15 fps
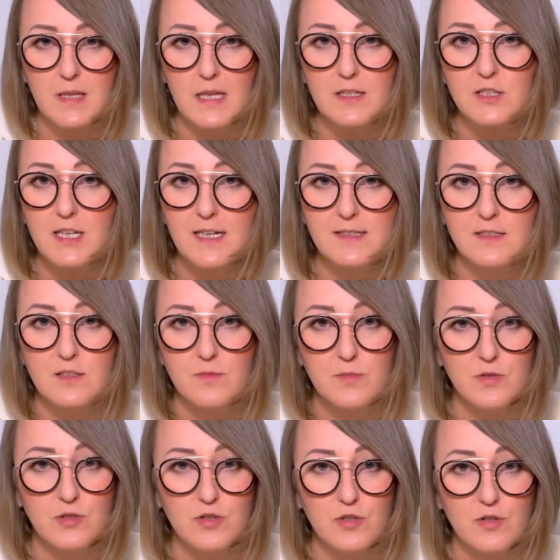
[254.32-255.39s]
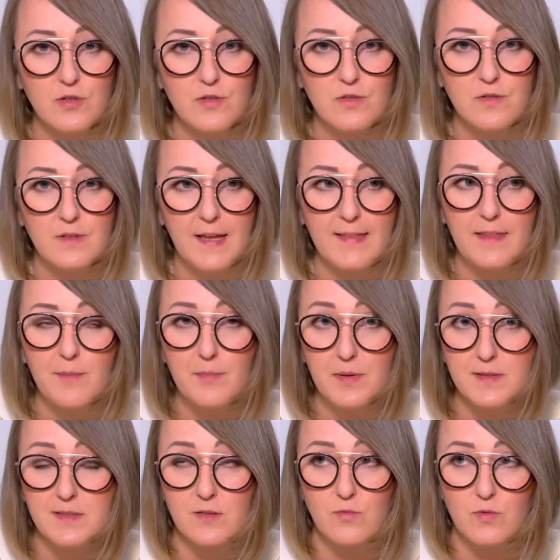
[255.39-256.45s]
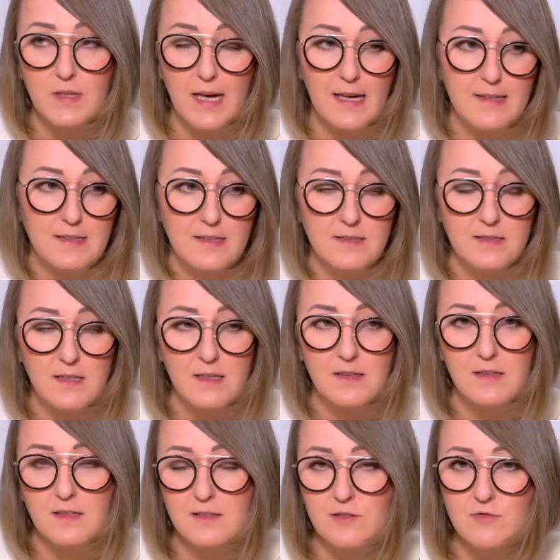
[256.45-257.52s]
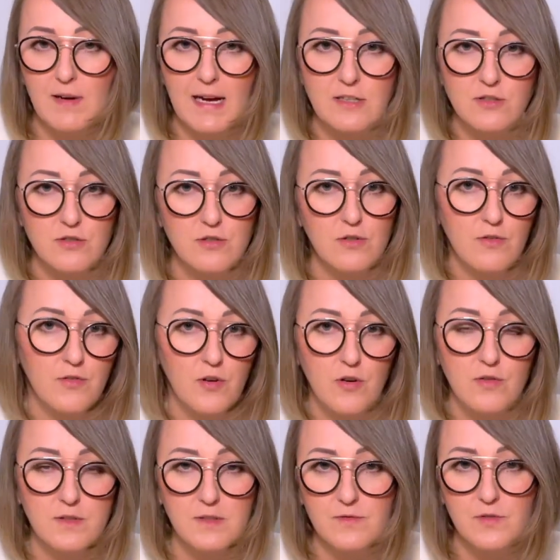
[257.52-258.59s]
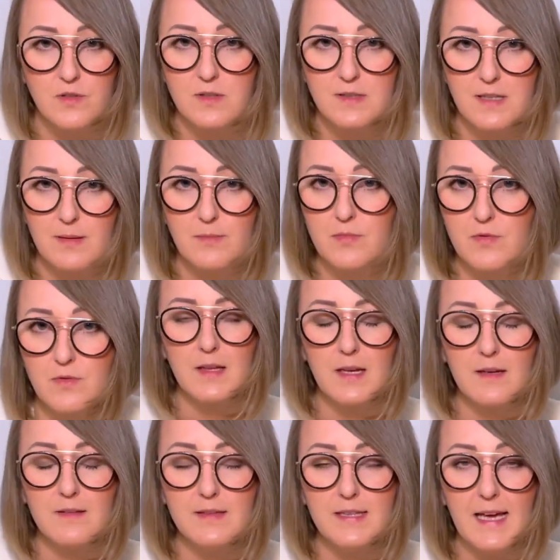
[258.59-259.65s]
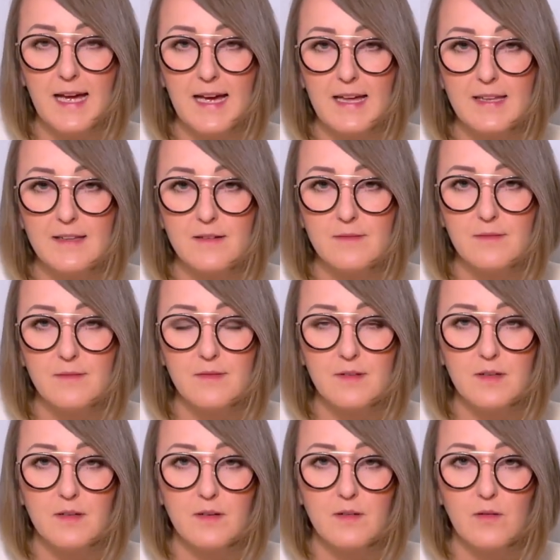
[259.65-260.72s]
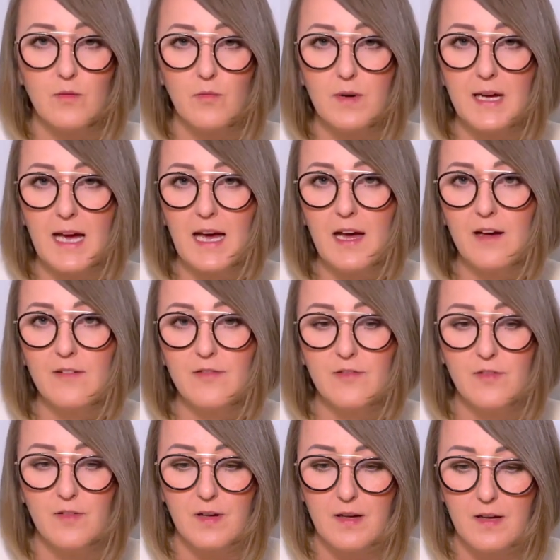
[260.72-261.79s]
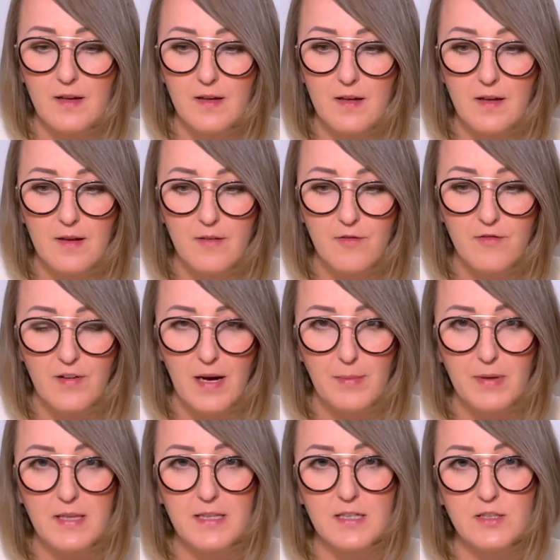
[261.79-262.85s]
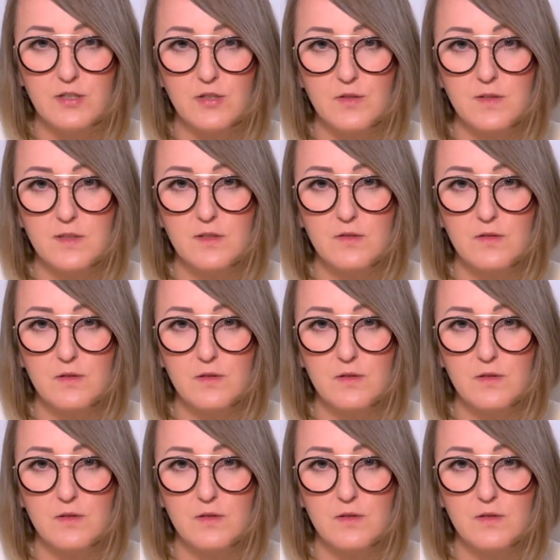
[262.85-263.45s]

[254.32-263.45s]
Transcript: just to be sure that the person will understand the structure of costs, for example. Then we have family issues.